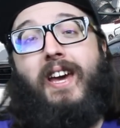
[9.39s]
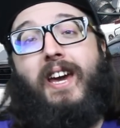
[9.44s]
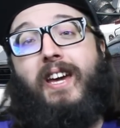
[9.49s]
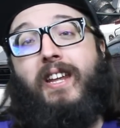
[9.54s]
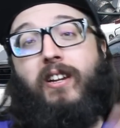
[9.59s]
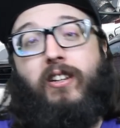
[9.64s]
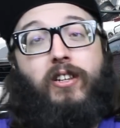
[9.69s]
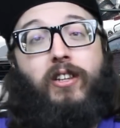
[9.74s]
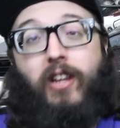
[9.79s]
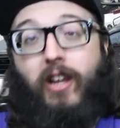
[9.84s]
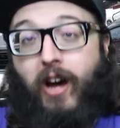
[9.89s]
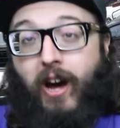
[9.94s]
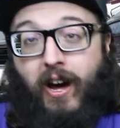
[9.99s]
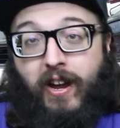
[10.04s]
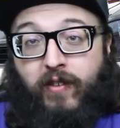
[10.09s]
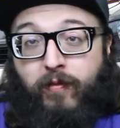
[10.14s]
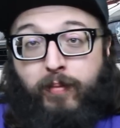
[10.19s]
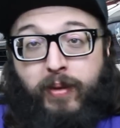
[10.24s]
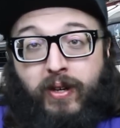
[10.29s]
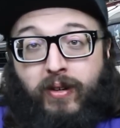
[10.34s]
and a
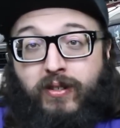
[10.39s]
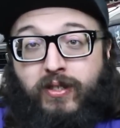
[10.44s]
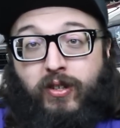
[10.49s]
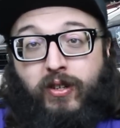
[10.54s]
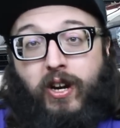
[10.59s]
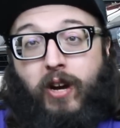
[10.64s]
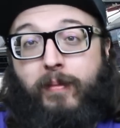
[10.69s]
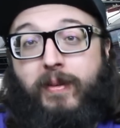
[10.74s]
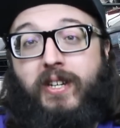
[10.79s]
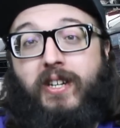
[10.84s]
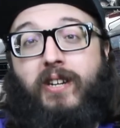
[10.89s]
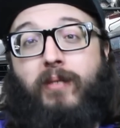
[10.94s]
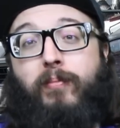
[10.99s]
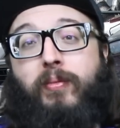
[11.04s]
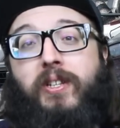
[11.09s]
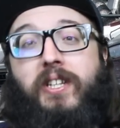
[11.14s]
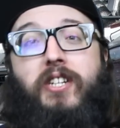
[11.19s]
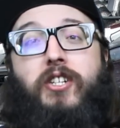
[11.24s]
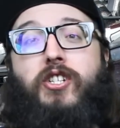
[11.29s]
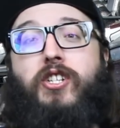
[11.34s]
lot of builds are coming to
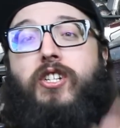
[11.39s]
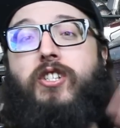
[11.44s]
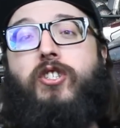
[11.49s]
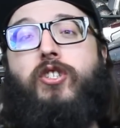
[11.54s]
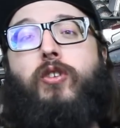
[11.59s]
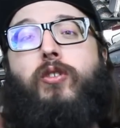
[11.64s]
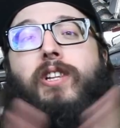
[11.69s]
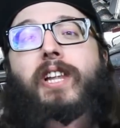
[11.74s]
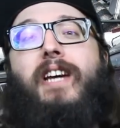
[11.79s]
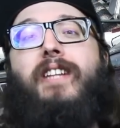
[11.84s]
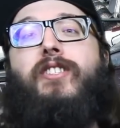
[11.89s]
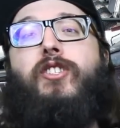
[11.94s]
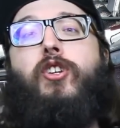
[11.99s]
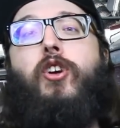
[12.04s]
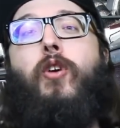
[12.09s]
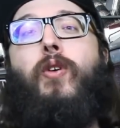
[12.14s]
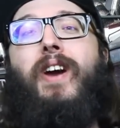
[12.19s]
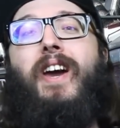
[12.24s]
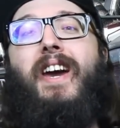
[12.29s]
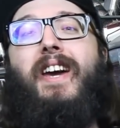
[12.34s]
completion, so let's
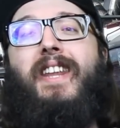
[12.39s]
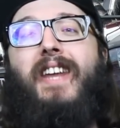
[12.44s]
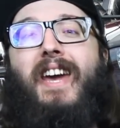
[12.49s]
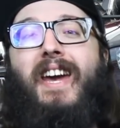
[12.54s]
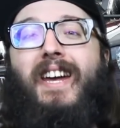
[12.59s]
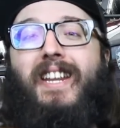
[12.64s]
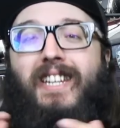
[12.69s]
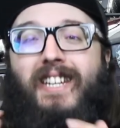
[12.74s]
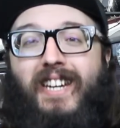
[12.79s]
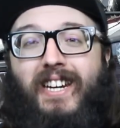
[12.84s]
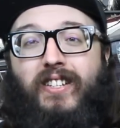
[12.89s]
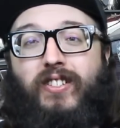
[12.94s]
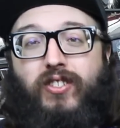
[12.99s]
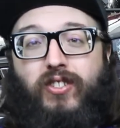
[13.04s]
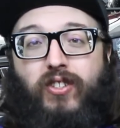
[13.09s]
go ahead and get